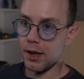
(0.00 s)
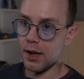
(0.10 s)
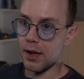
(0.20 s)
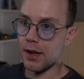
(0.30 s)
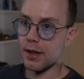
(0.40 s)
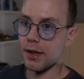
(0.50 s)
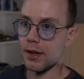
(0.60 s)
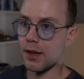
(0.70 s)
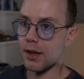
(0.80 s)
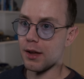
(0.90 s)
I
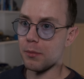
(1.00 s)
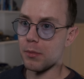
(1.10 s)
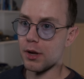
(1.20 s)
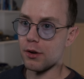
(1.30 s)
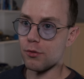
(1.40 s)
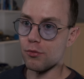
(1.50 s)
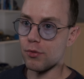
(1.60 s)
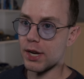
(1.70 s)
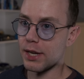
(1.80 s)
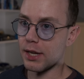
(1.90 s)
am
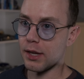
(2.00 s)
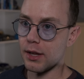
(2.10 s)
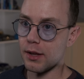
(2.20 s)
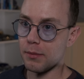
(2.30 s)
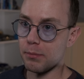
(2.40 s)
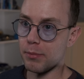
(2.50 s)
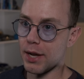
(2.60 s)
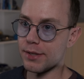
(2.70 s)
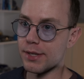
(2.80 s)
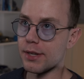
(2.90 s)
reading
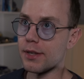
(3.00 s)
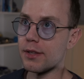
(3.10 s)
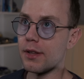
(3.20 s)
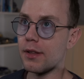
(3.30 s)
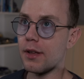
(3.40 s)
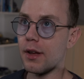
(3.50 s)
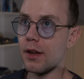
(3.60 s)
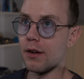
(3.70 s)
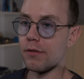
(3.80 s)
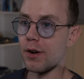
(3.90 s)
bytes in
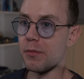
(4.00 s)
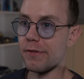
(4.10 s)
from a